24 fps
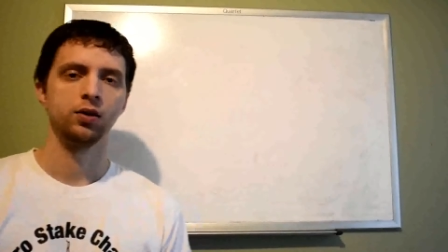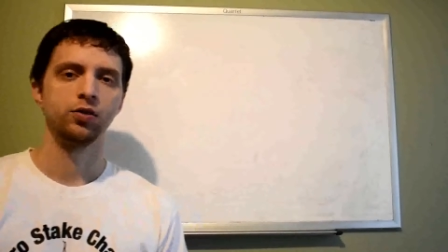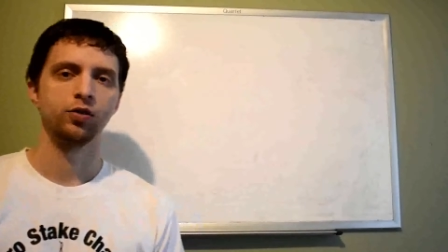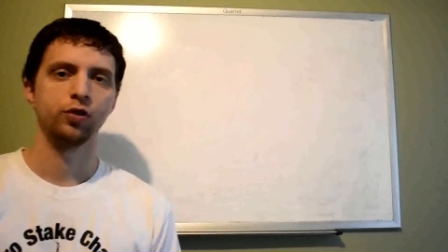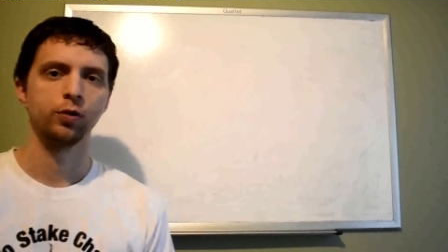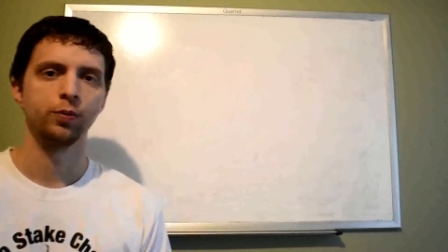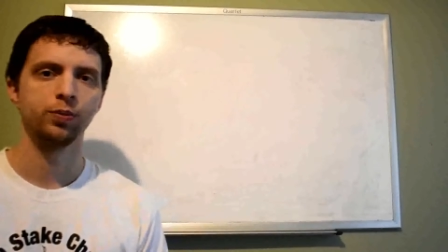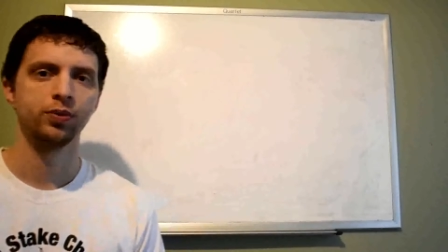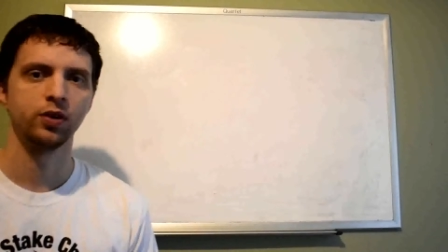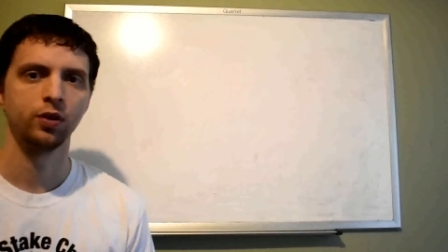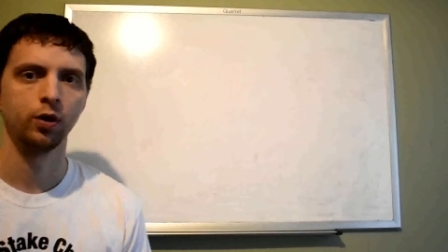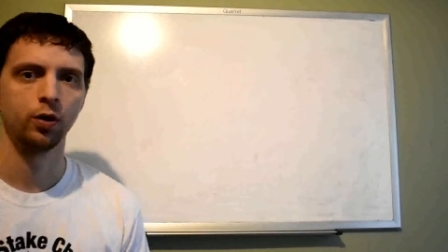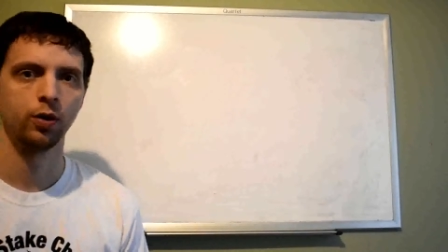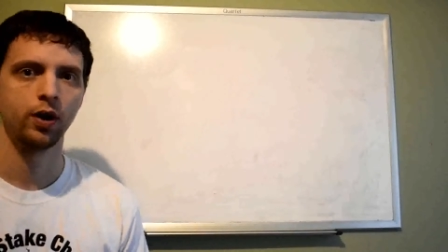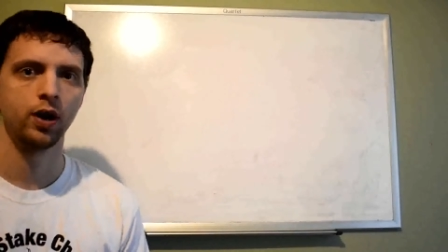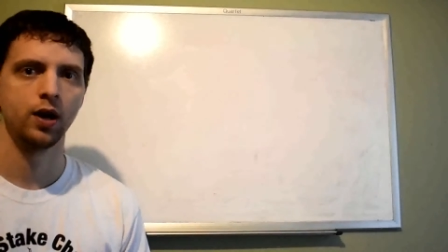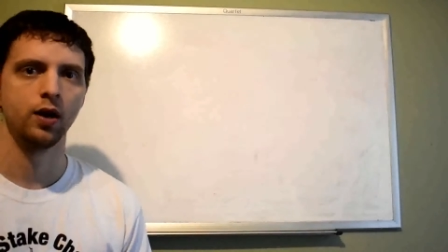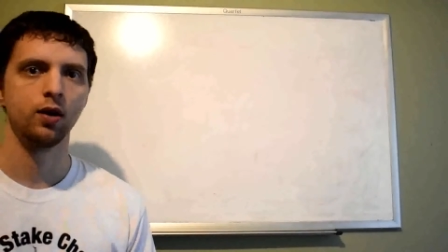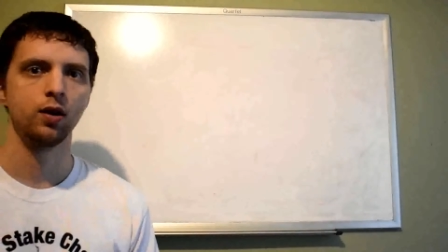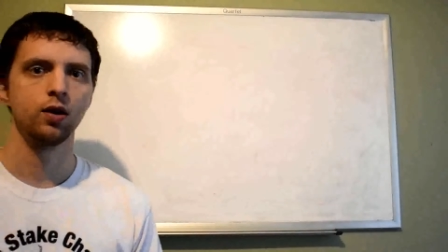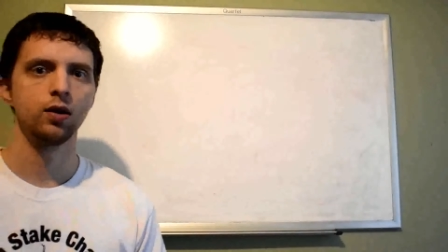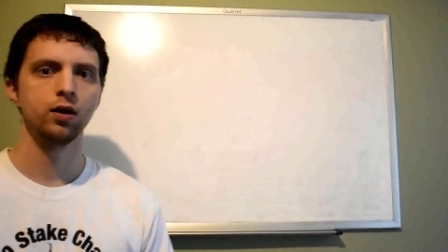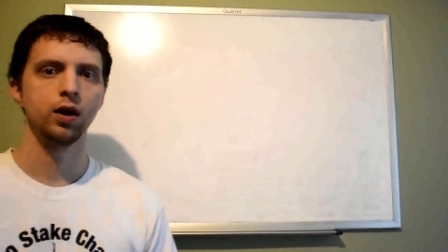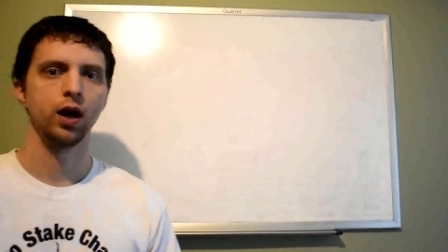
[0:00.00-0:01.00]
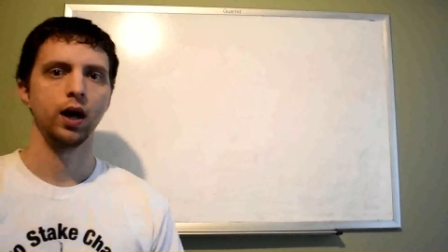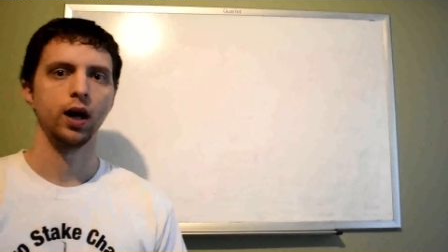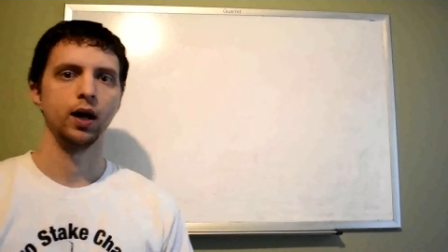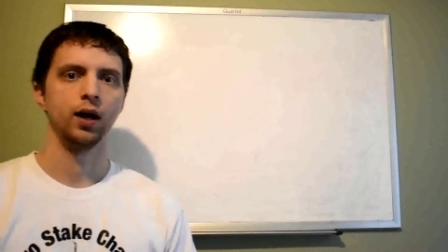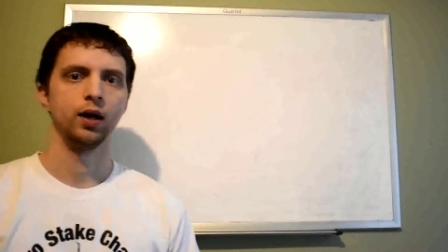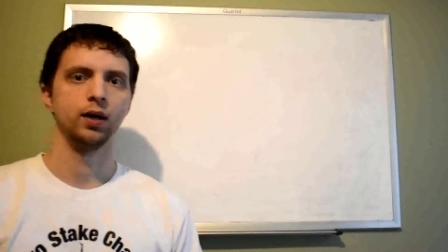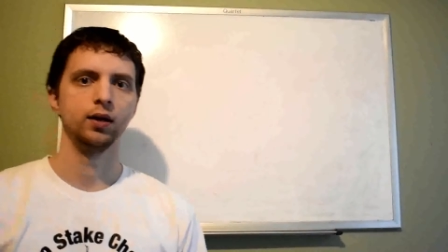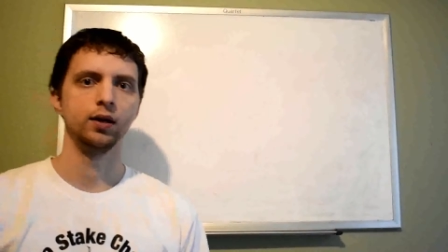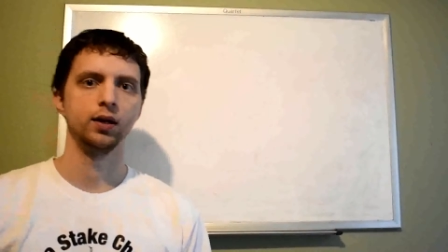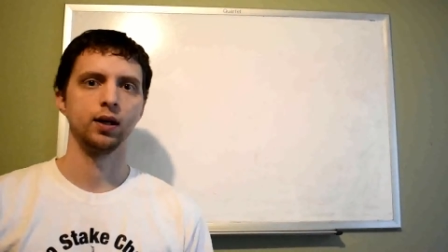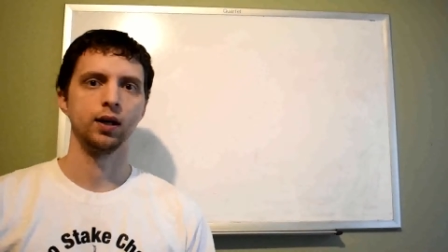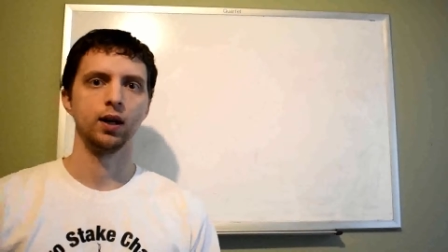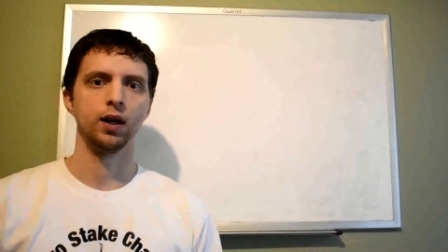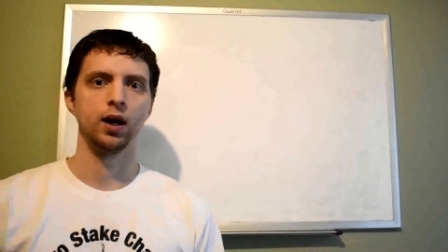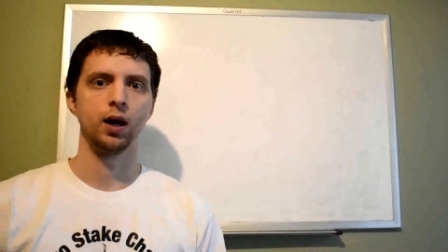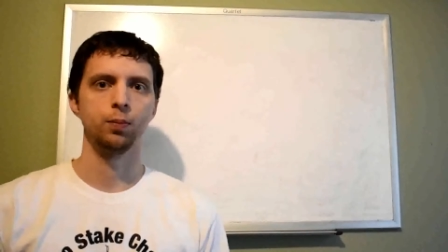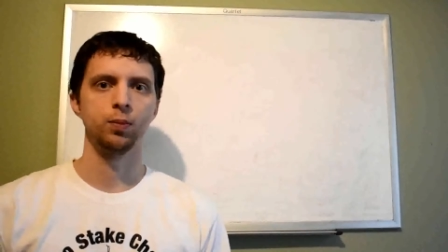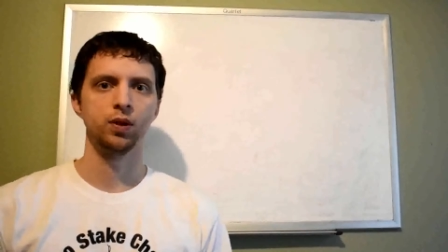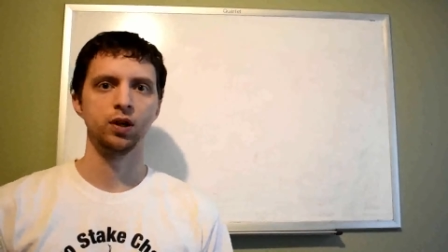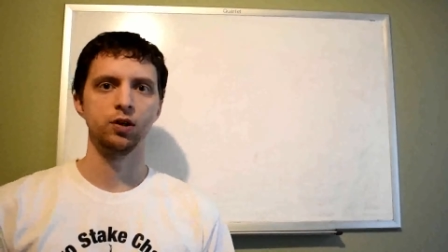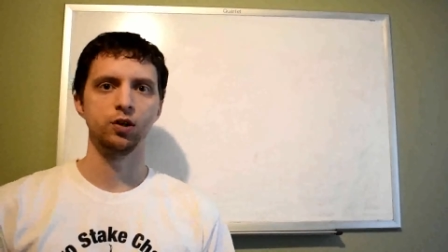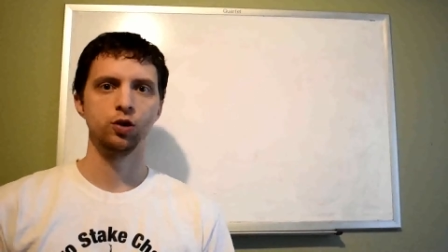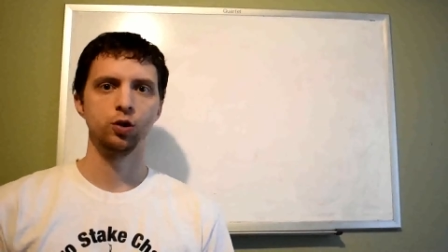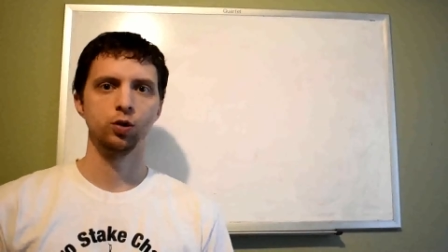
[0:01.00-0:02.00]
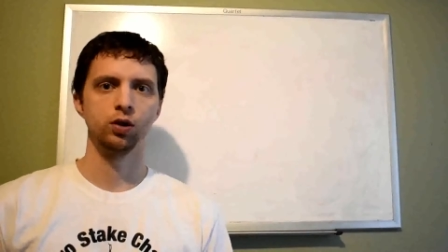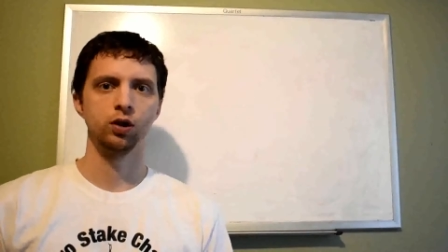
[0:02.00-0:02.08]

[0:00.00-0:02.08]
Hey, Trip Zero here, and I'm going to